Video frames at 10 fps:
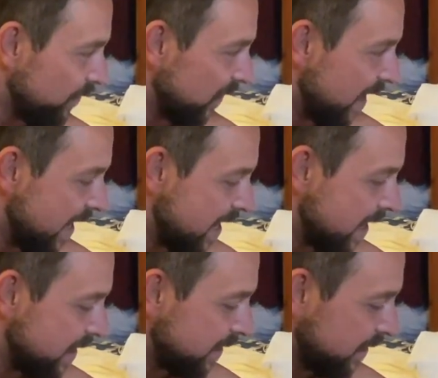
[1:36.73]

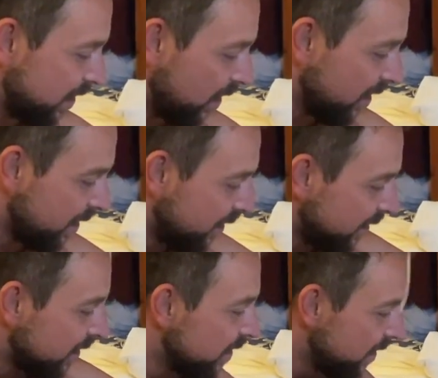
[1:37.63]
And
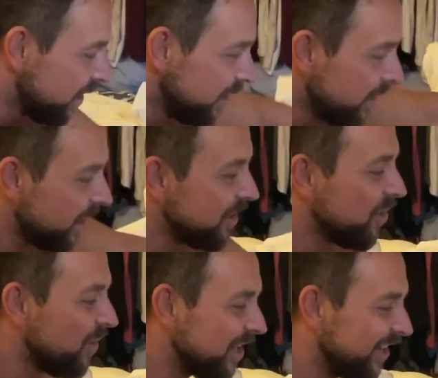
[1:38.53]

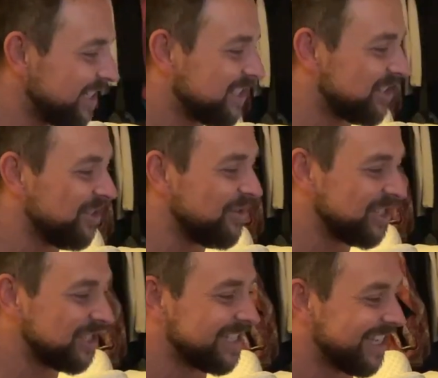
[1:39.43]
another one I like to do,
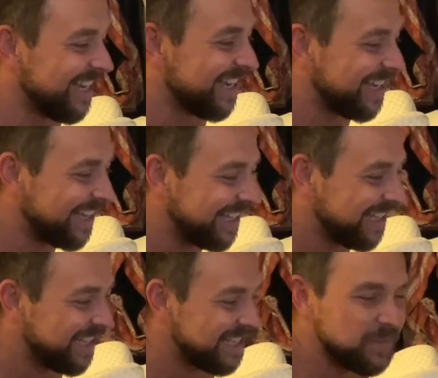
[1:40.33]
which is a
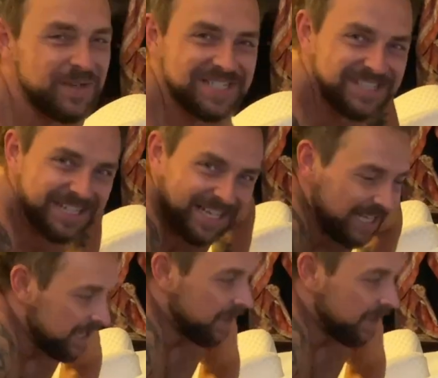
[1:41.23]
bit silly,